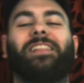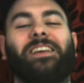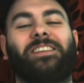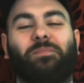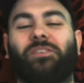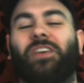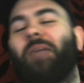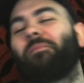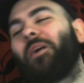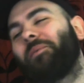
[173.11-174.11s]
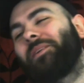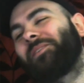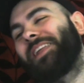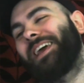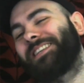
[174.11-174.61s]
Like, subscribe, comment, you
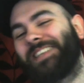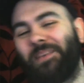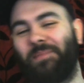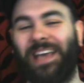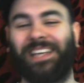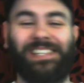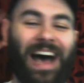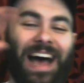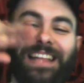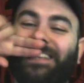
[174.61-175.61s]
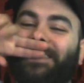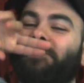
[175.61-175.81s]
know the rest of the best, and...